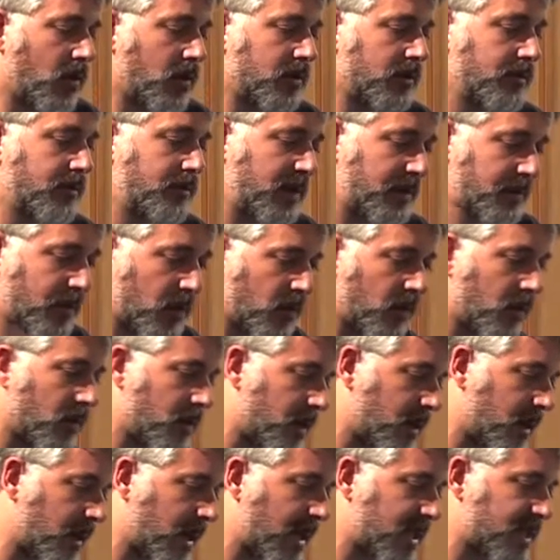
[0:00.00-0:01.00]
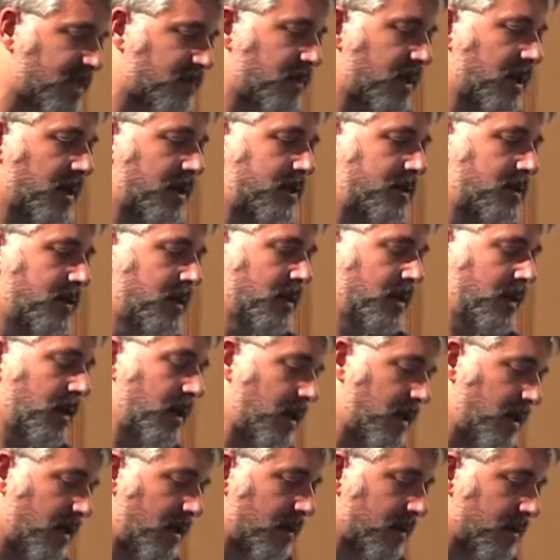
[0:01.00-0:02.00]
on people engagement
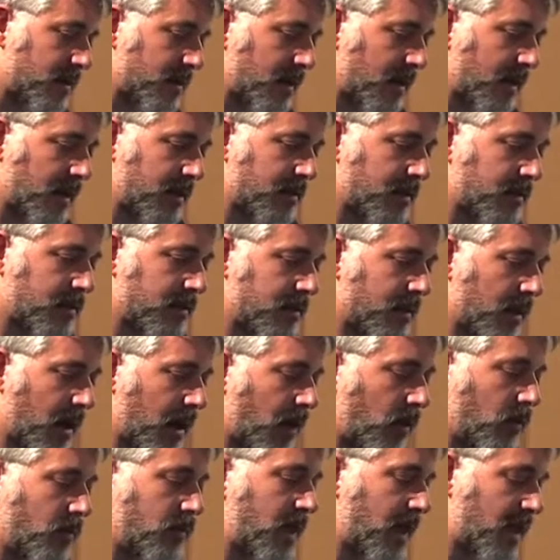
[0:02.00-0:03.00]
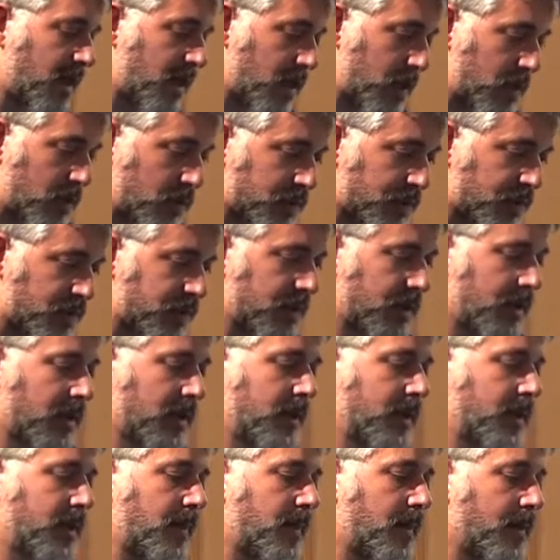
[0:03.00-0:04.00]
and, and how they use
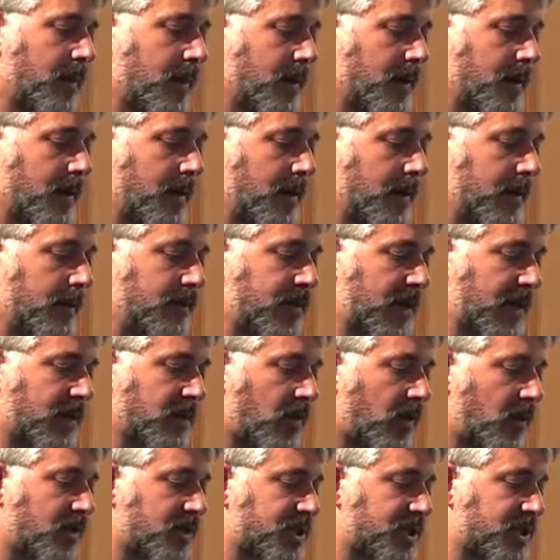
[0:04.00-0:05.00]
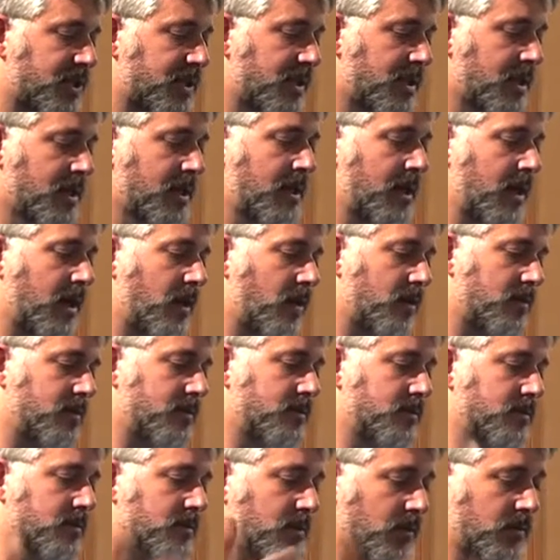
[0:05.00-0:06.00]
the technology
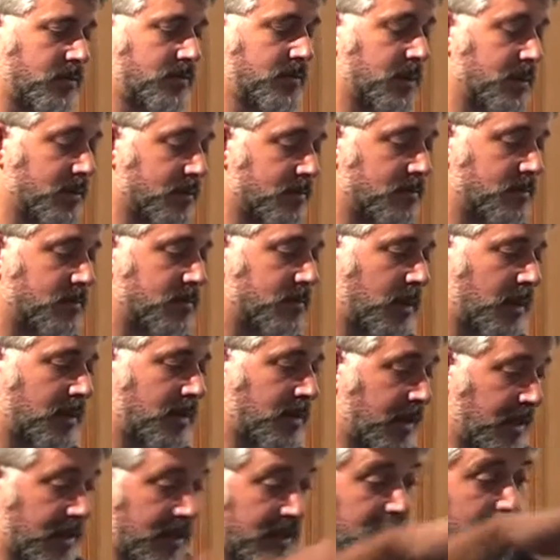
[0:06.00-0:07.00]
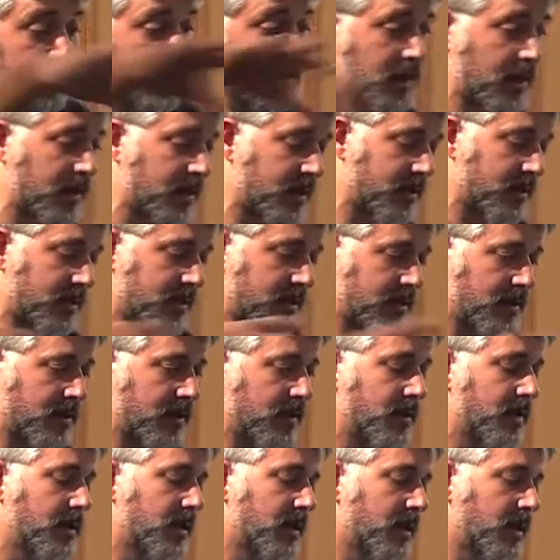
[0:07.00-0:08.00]
on, on the, in, in, a, in,
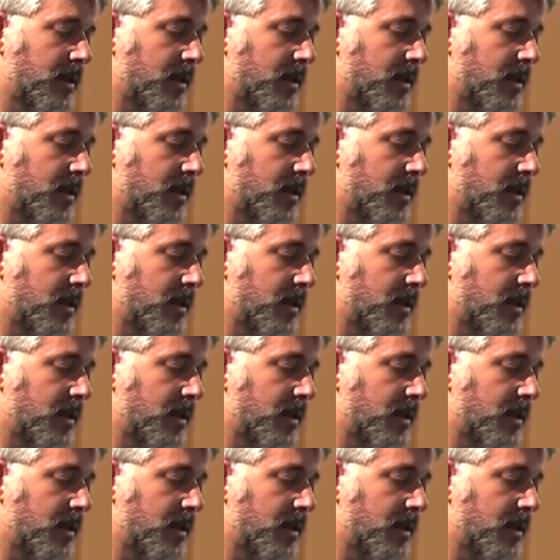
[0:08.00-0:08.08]
a,